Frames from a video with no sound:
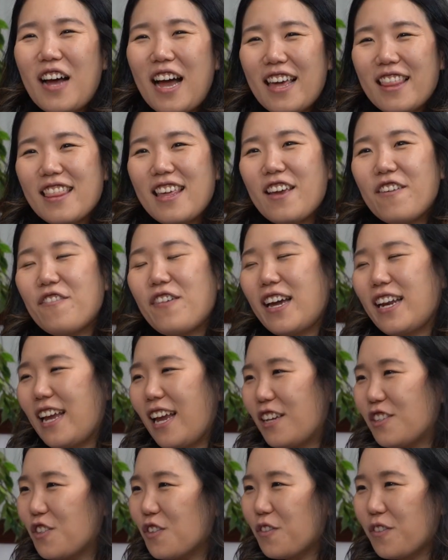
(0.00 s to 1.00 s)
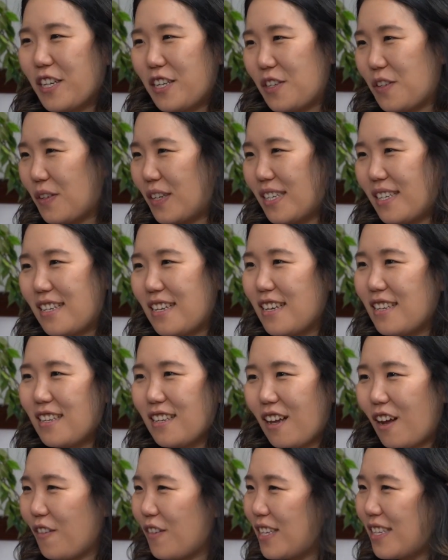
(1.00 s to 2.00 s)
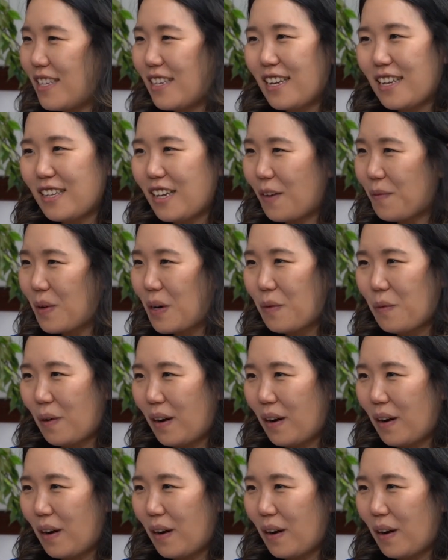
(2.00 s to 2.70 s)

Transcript: I think financial resources, obviously, number